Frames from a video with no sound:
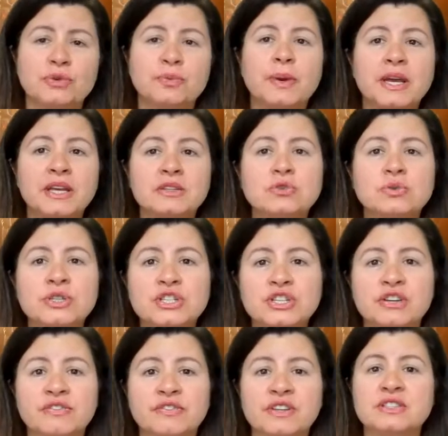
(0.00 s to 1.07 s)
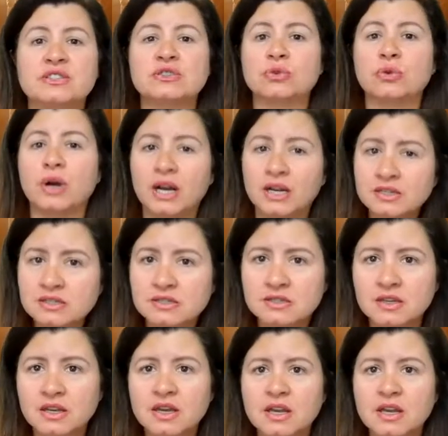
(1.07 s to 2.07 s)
you pay tuition fees to us.